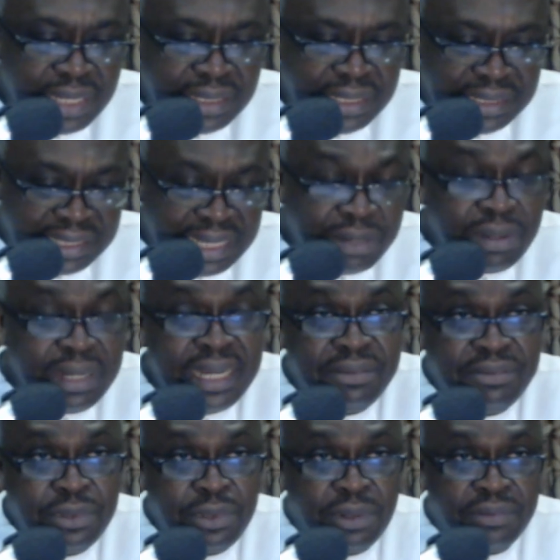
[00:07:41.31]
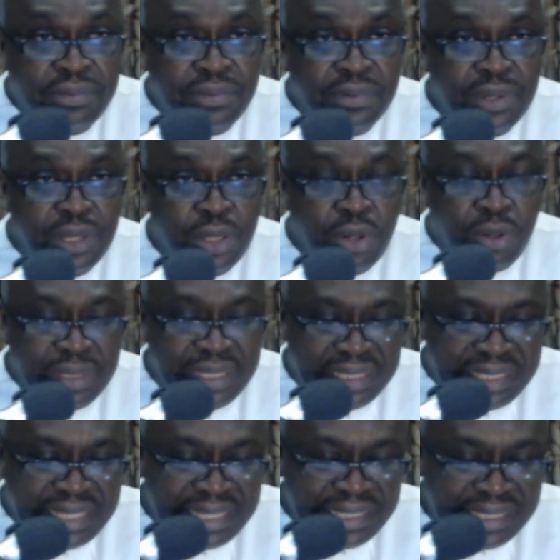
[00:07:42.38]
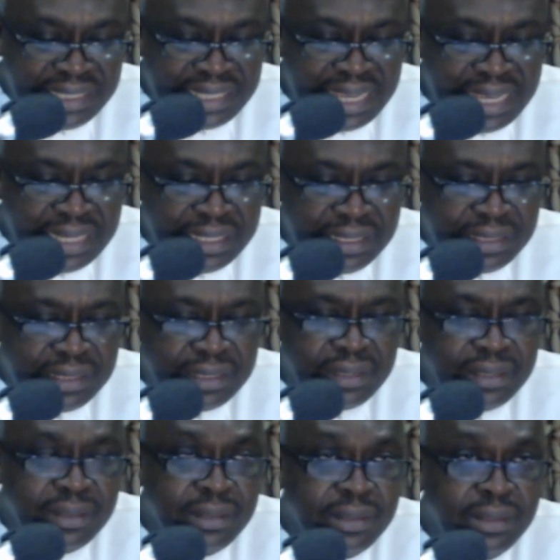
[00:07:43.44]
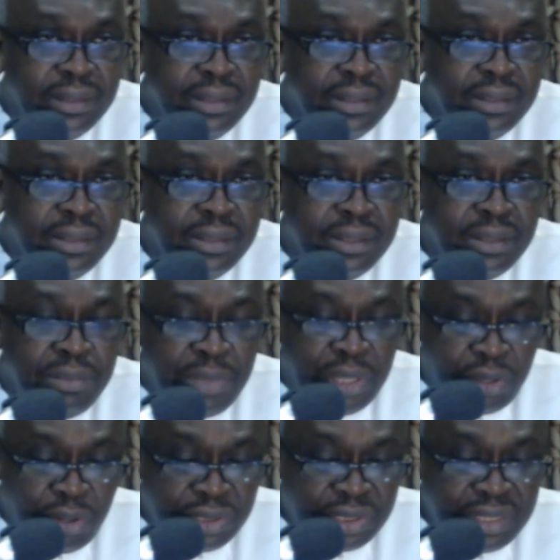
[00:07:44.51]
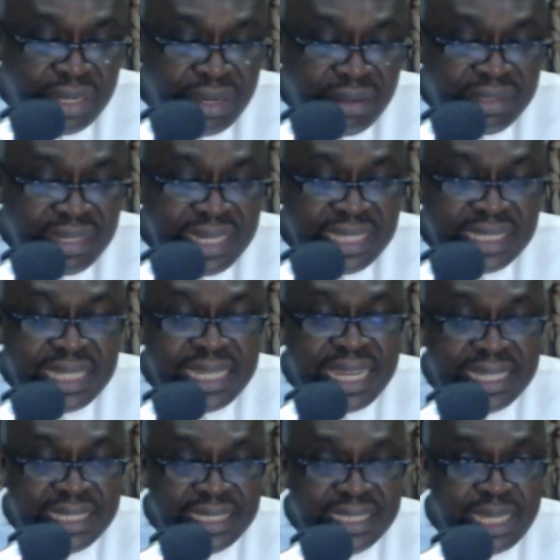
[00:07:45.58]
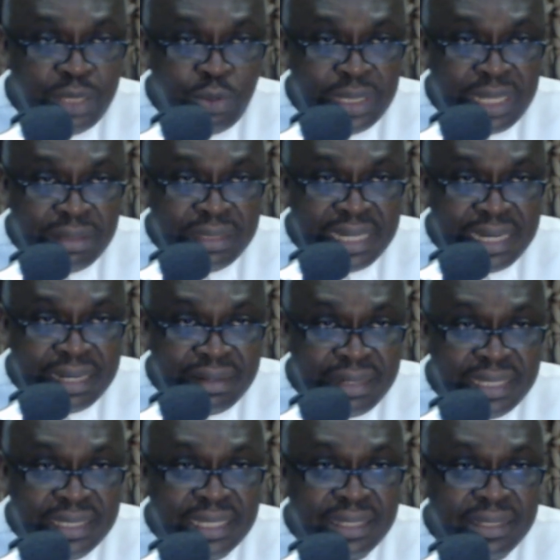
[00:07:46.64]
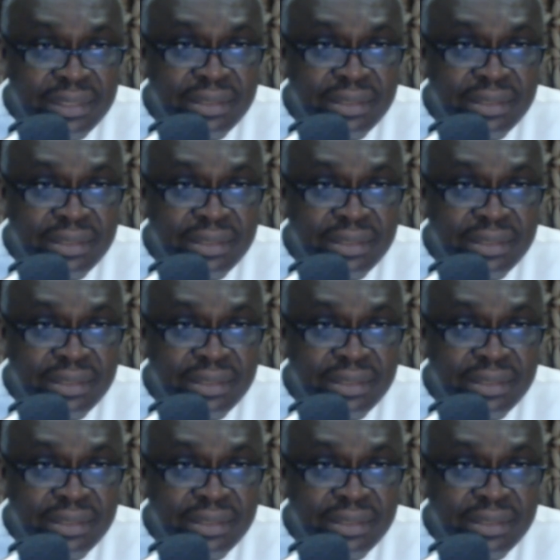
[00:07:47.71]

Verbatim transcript: The second level of understanding says, because nothing is in existence without a reason.